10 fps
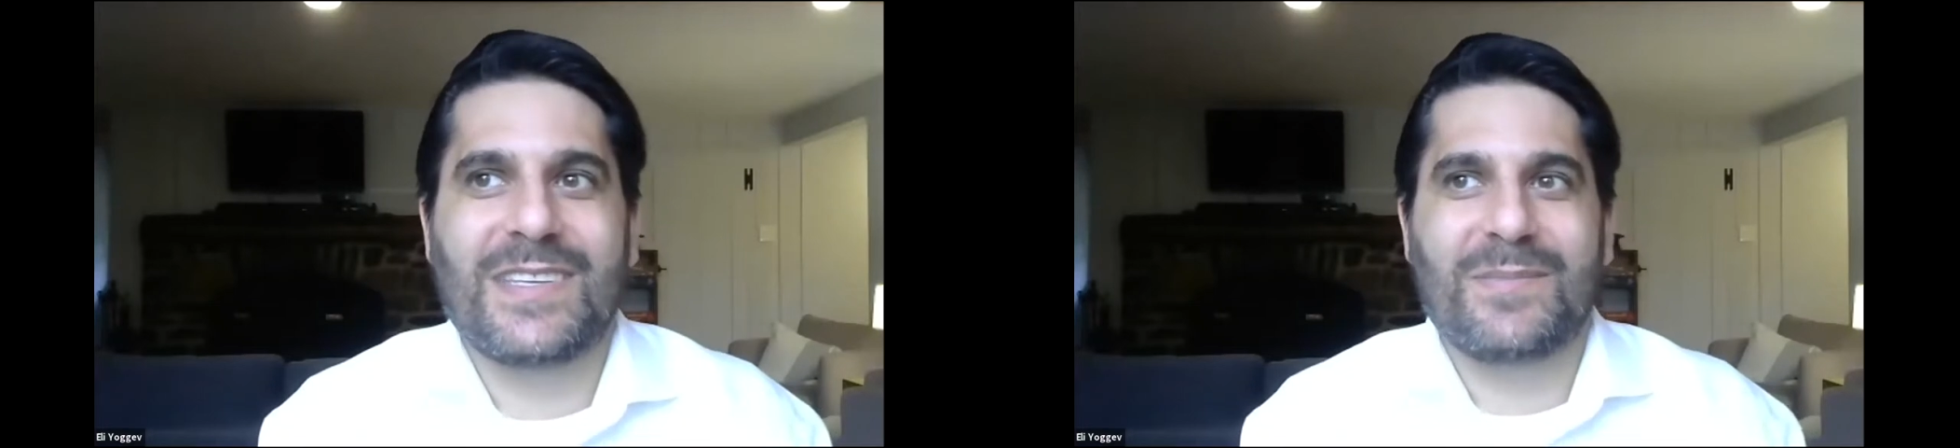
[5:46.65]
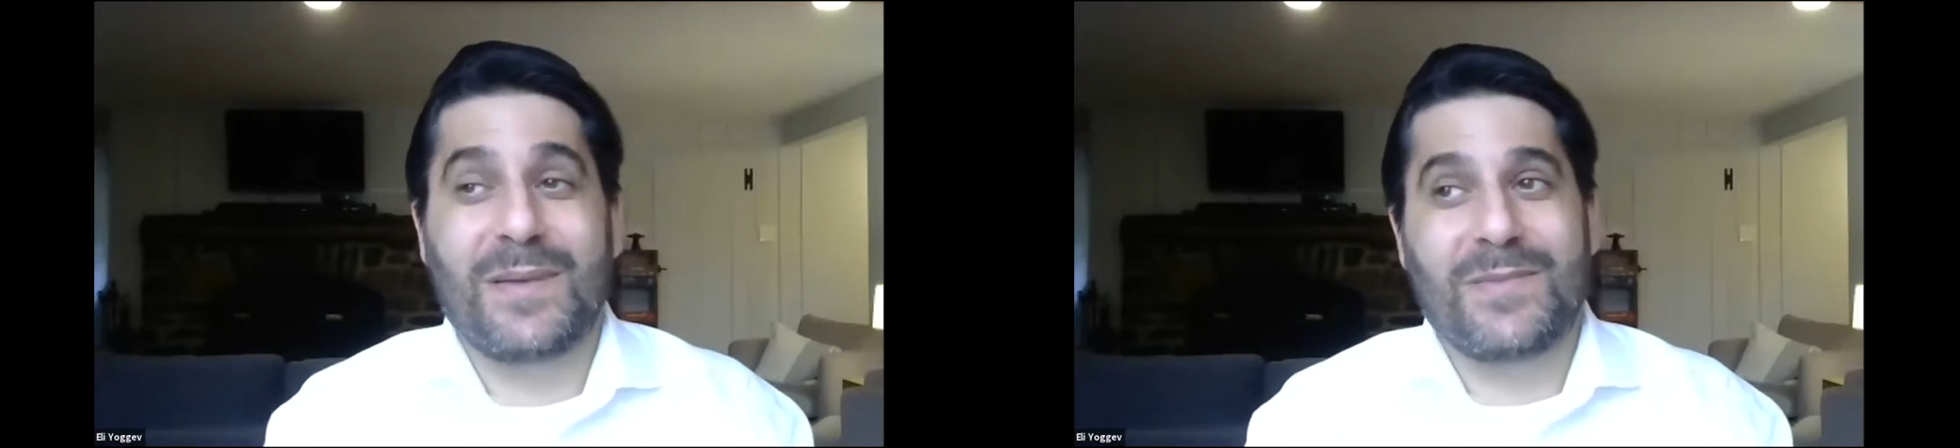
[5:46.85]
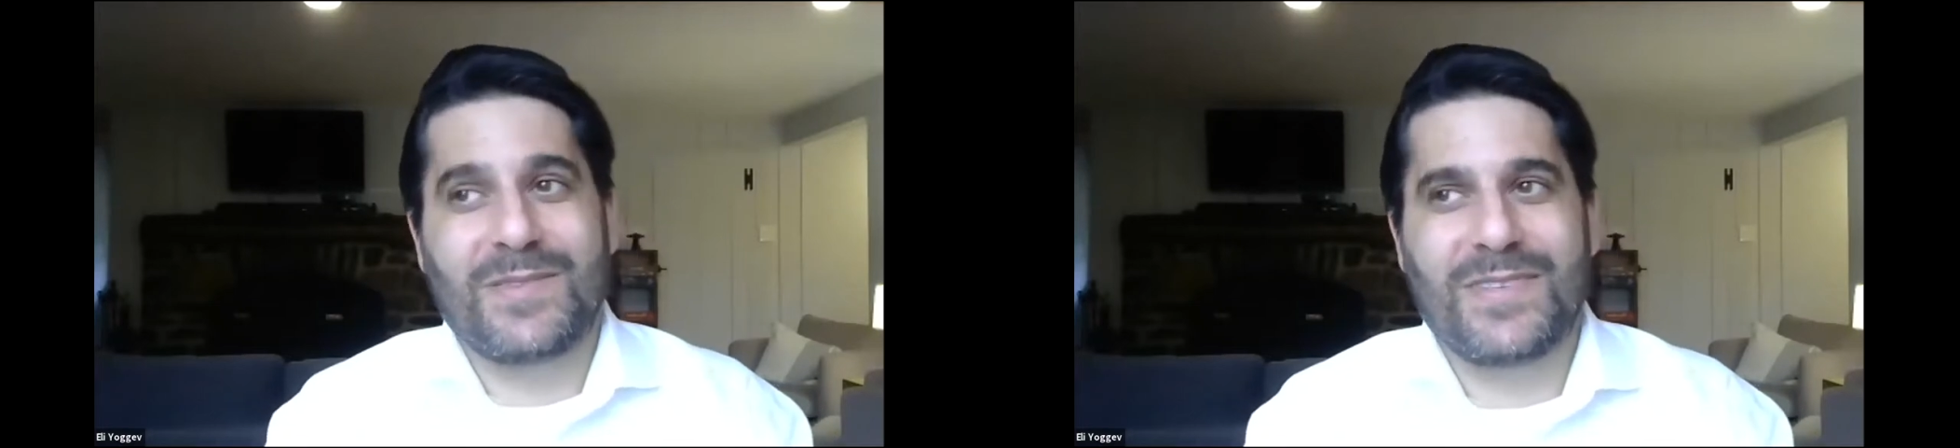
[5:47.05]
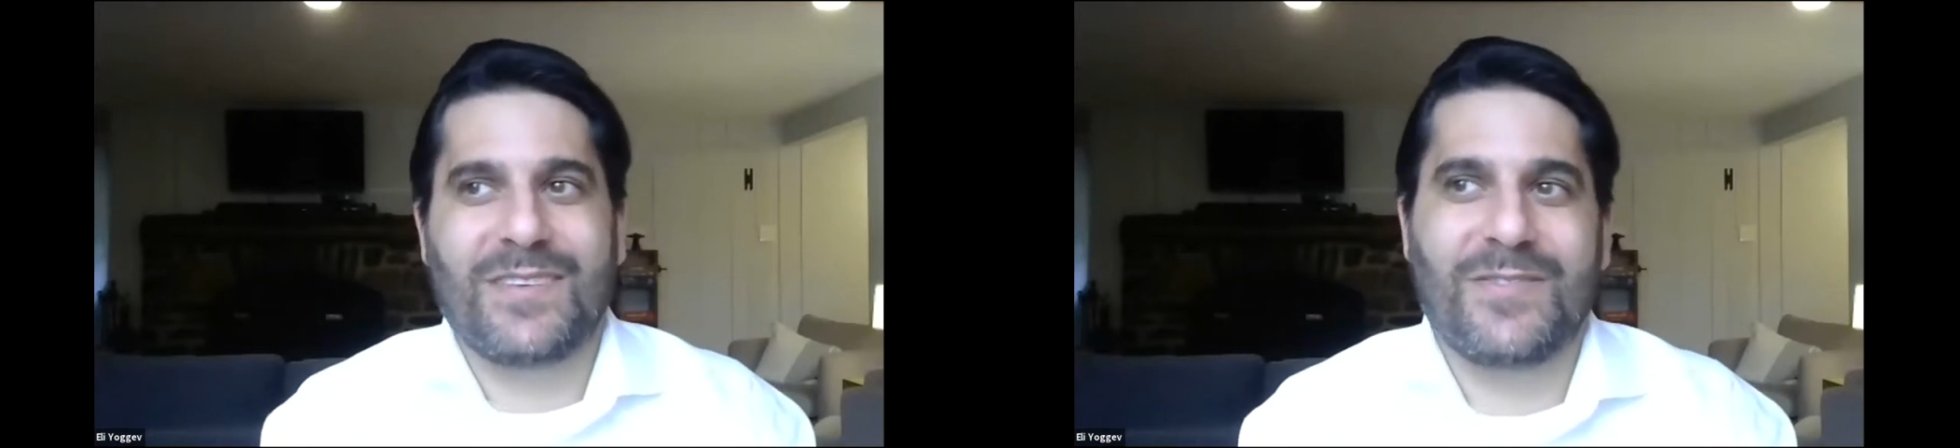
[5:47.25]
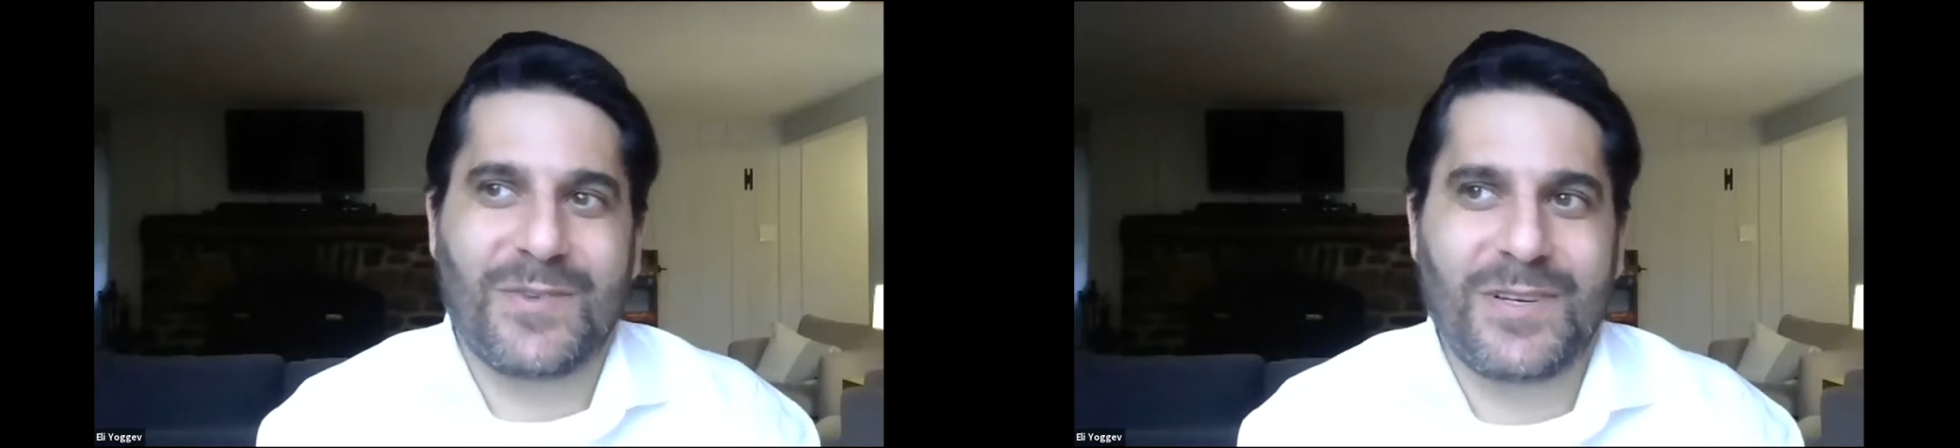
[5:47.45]
sometimes
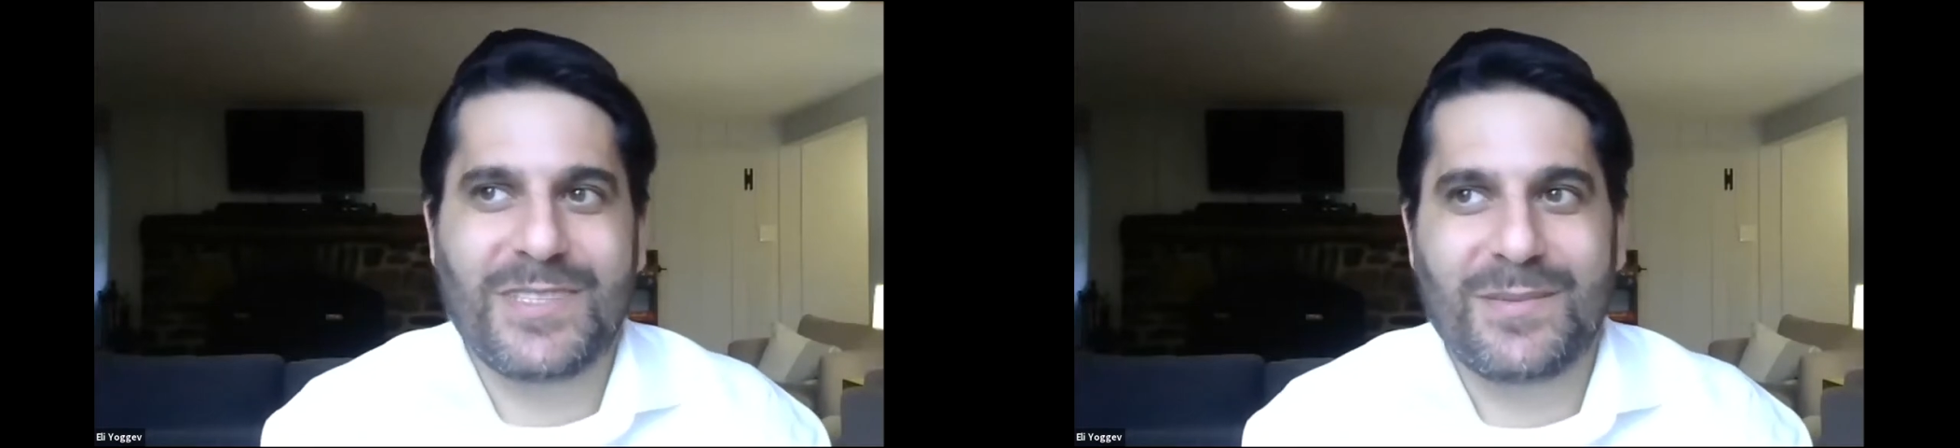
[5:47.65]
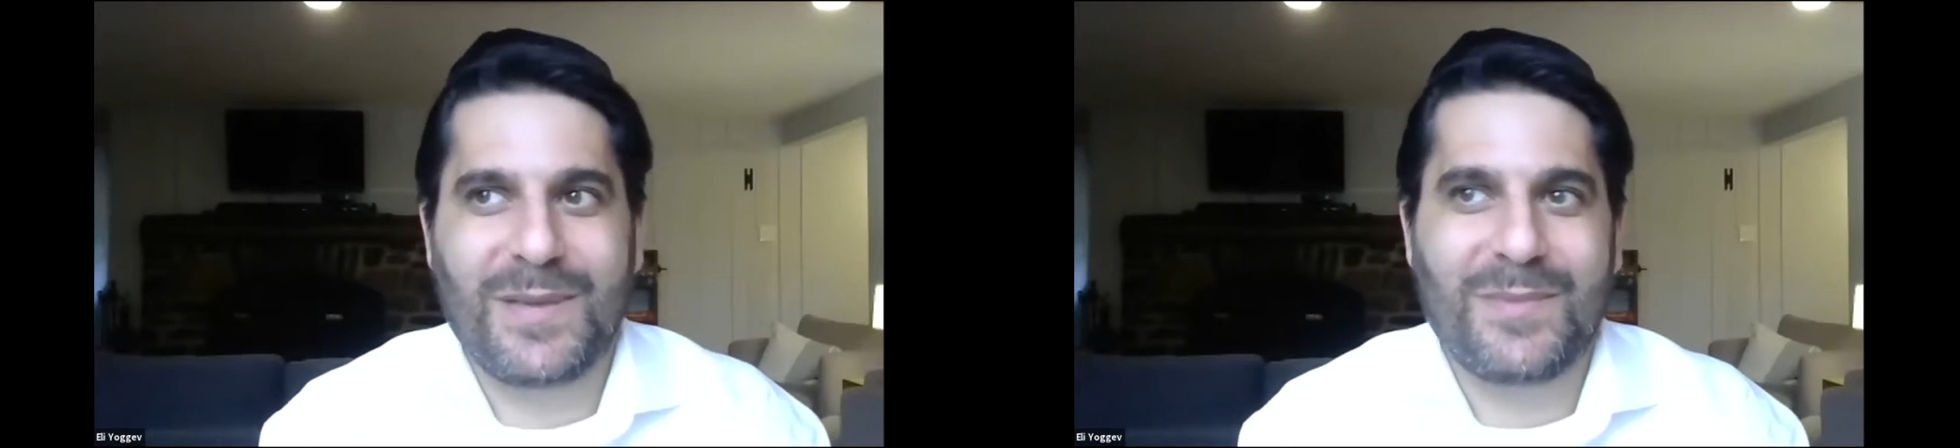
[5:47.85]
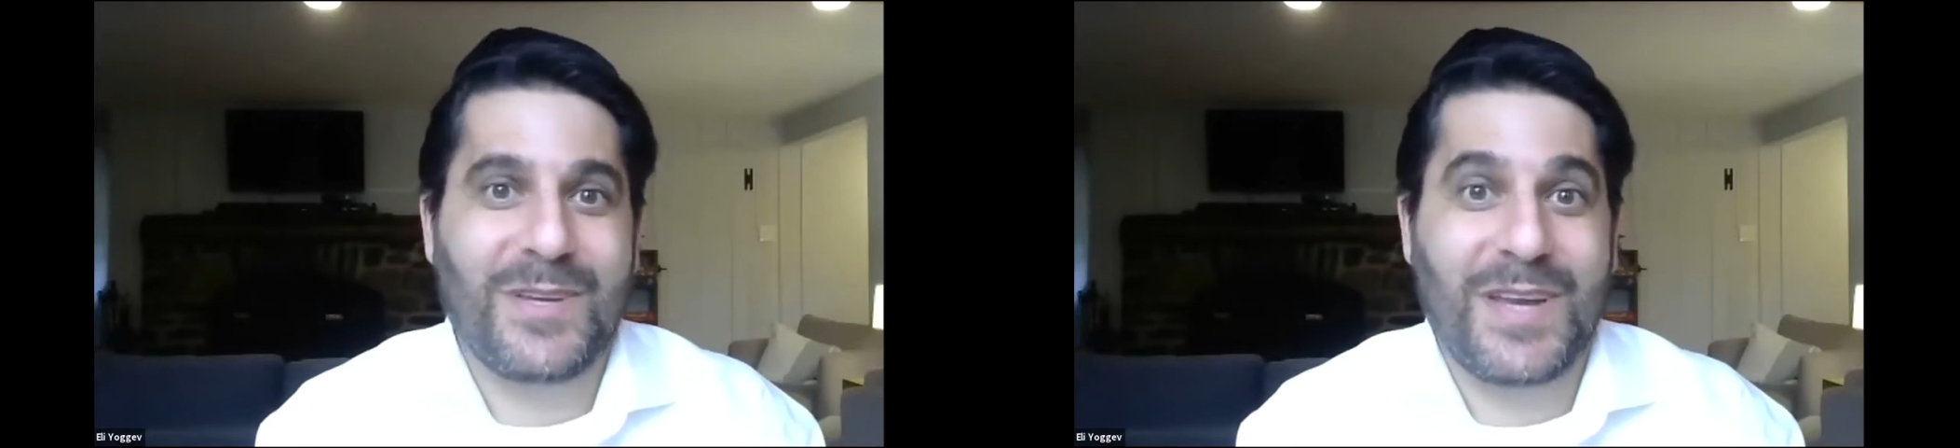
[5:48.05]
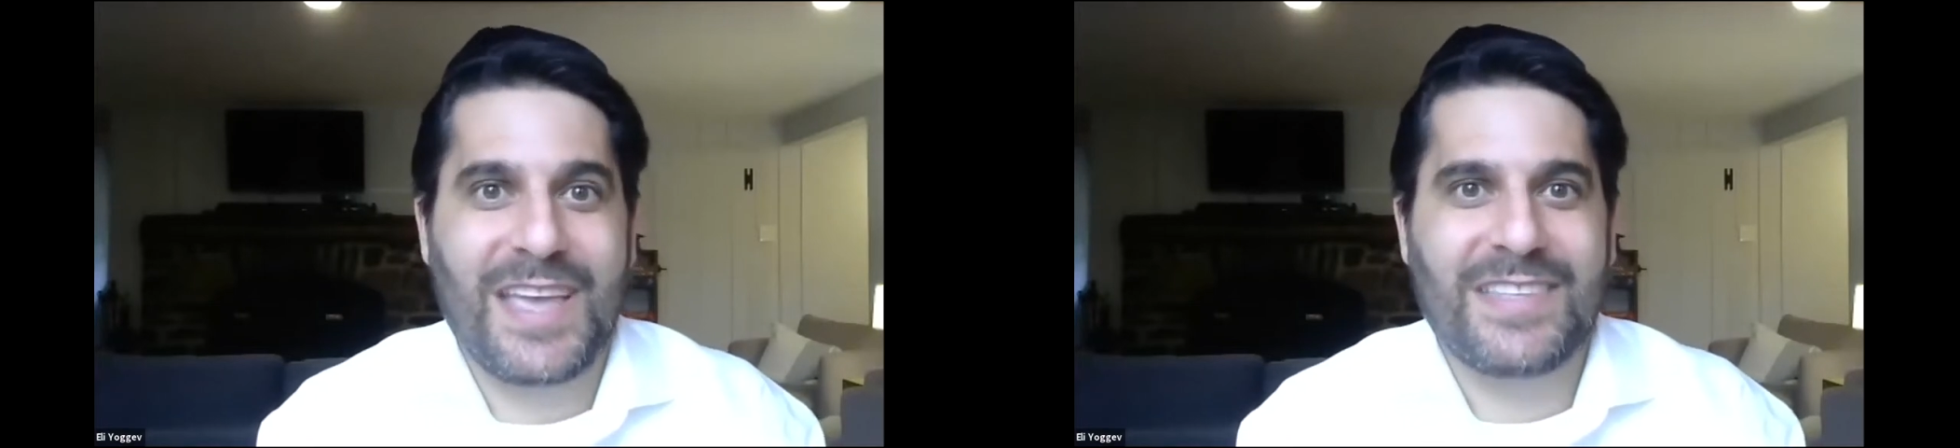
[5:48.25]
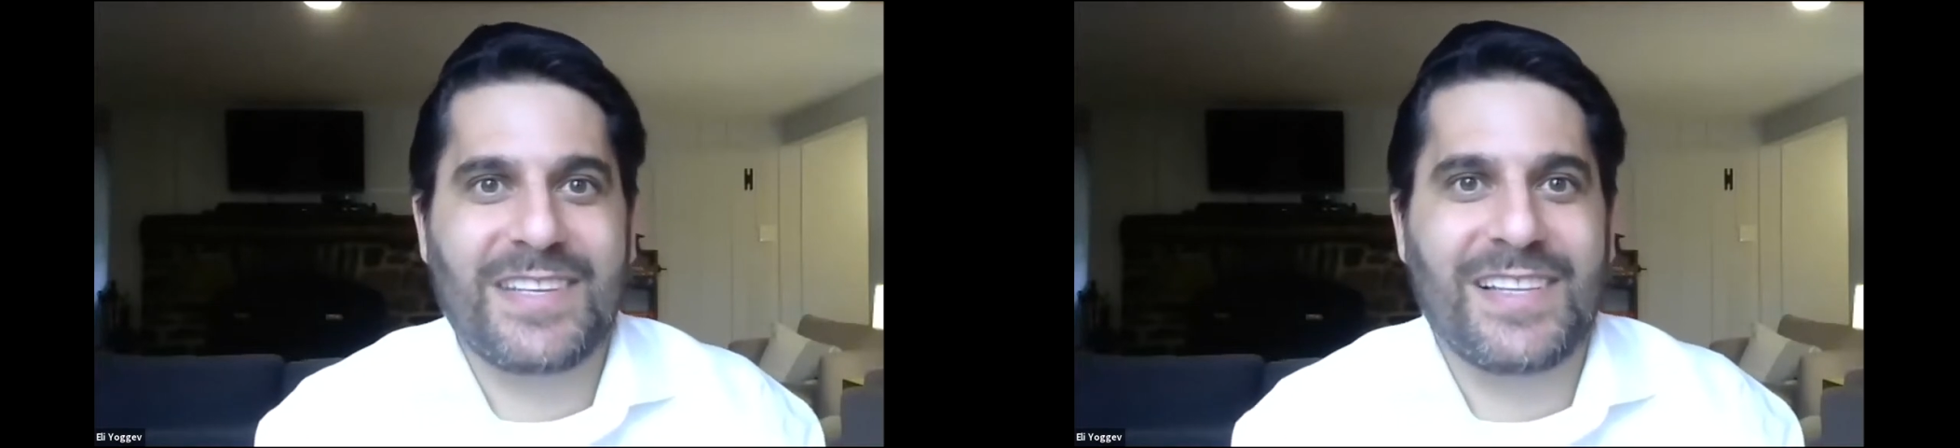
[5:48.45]
like for real, sometimes
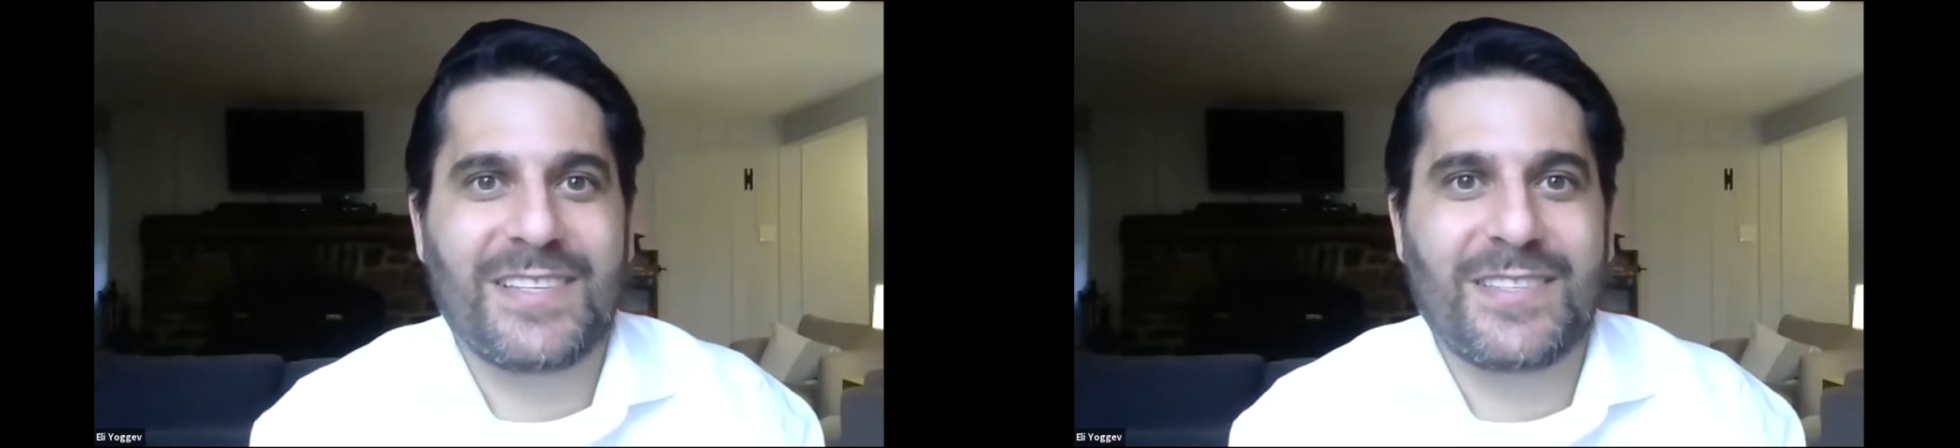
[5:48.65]
sarcastically.